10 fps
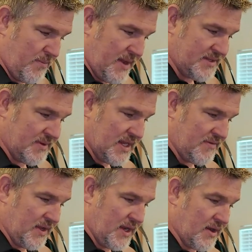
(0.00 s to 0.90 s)
the basement
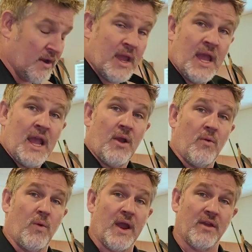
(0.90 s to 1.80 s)
level here,
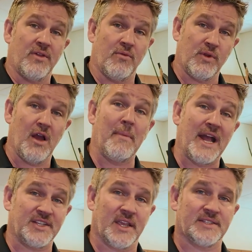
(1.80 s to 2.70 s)
where the real
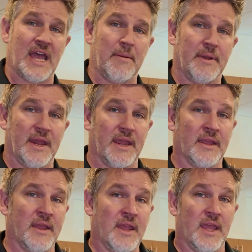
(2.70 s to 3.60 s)
magic is
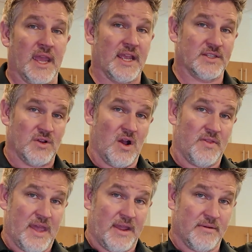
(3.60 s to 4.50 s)
happening is
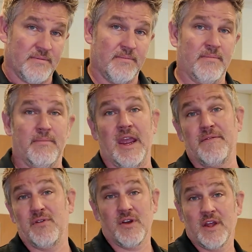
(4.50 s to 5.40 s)
on that
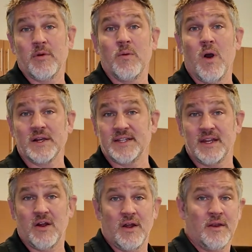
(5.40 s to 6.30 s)
main floor that we walked
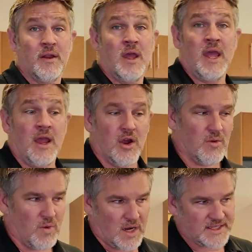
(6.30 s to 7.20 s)
in on, or
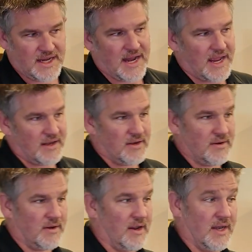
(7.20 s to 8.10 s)
walked in at
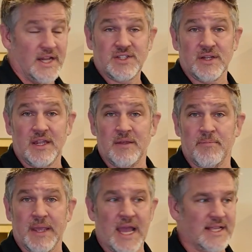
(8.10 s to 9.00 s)
initially,
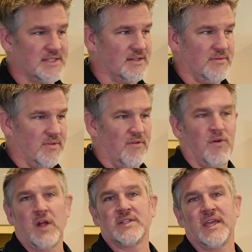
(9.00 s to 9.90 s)
because the
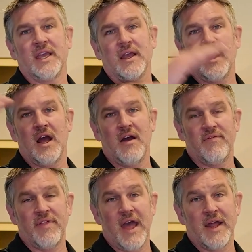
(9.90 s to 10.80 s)
vaulting
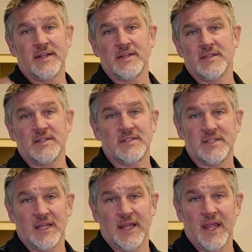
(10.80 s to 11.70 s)
of that
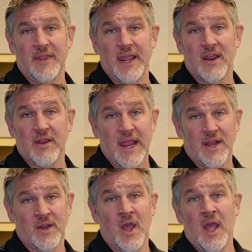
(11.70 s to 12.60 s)
ceiling in there
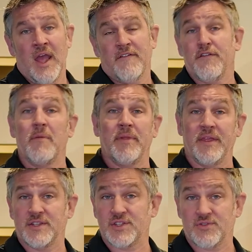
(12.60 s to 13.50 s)
and from
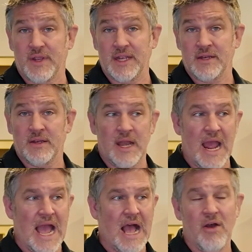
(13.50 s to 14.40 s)
the street,
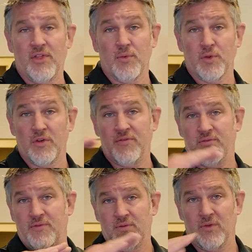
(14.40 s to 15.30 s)
how the
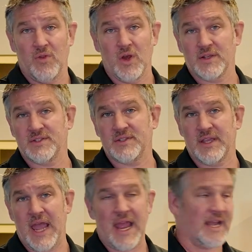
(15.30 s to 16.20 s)
roof looks
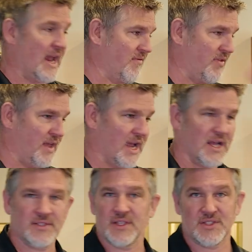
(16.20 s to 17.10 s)
and everything
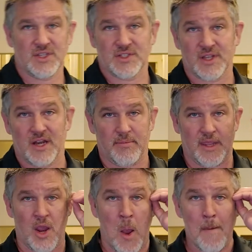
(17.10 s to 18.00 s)
else is just gonna
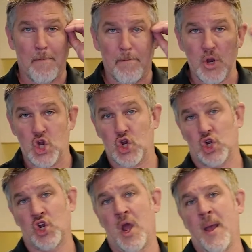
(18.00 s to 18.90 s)
be
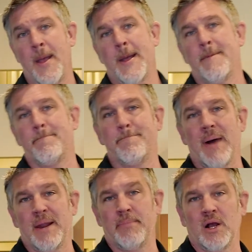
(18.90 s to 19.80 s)

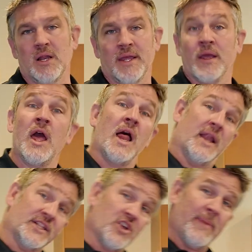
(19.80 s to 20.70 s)
mind-boggling.
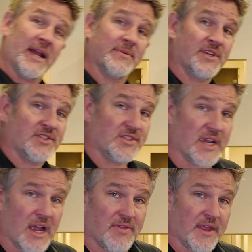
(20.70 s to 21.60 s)
Let's go back upstairs and
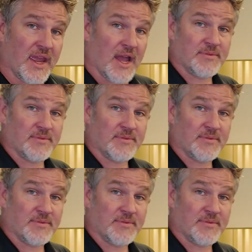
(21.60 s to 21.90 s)
check out the